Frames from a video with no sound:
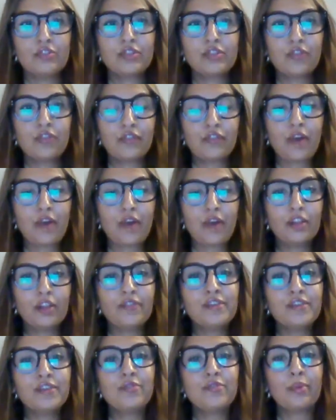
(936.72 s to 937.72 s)
So for all
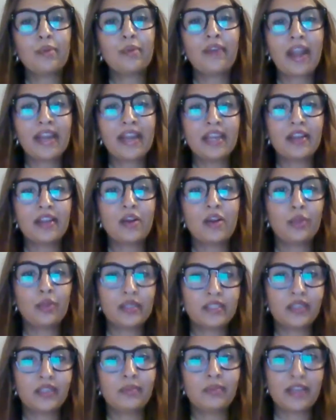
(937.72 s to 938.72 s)
of you providing
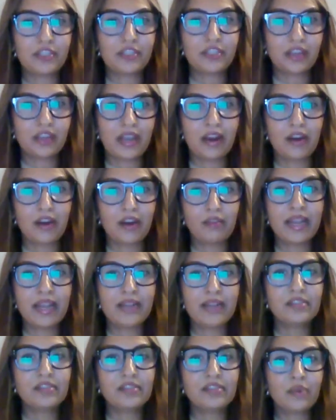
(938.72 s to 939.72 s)
holistic patient care,
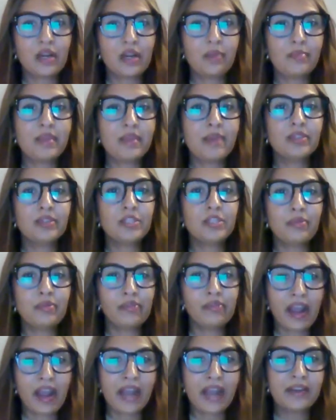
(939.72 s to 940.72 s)
right? So you want to be able to
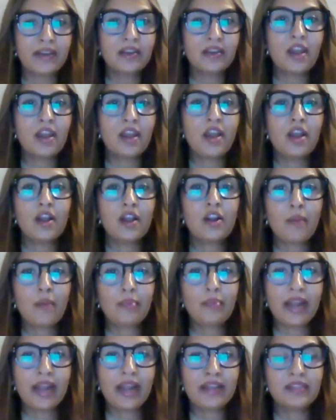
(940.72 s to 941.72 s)
provide
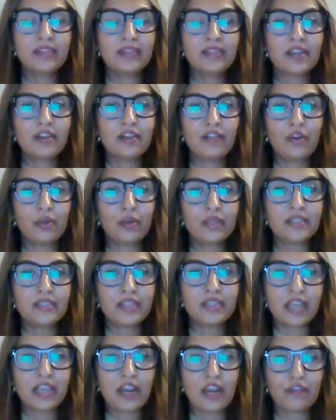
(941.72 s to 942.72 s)
comprehensive,
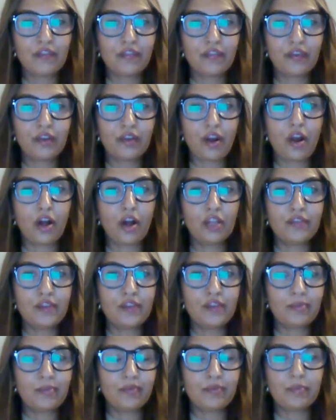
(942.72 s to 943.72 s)
holistic care for all of
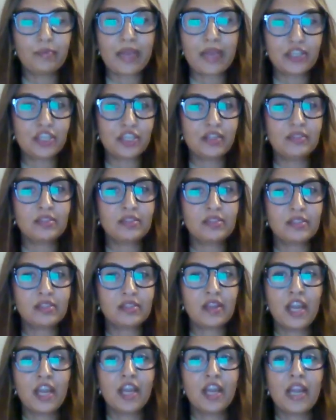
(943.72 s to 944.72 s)
your patients.
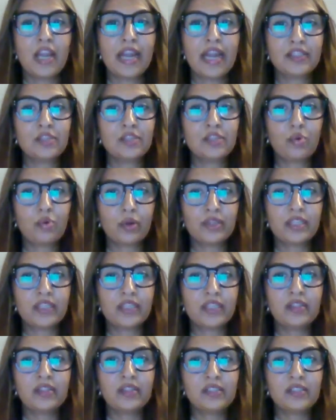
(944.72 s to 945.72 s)
And it's important to
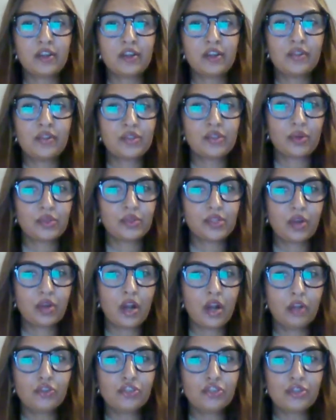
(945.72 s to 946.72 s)
consider the
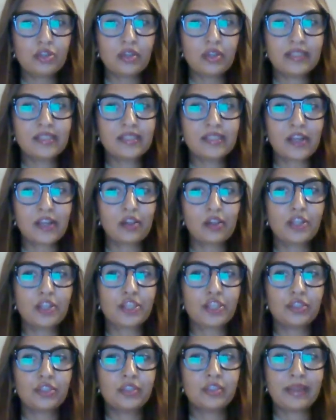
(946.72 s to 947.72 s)
sociocultural and
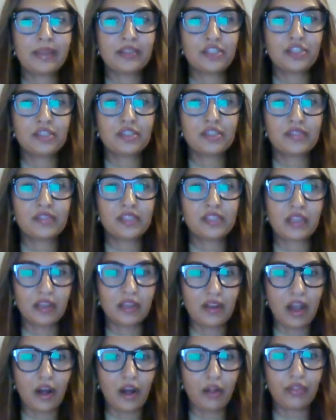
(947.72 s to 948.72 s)
psychological dimensions of
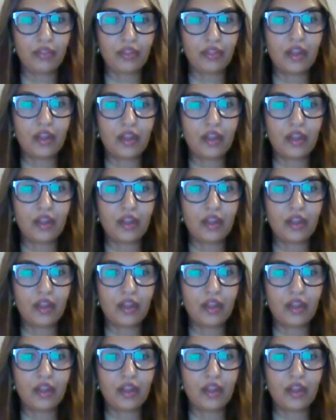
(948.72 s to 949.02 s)
skin health.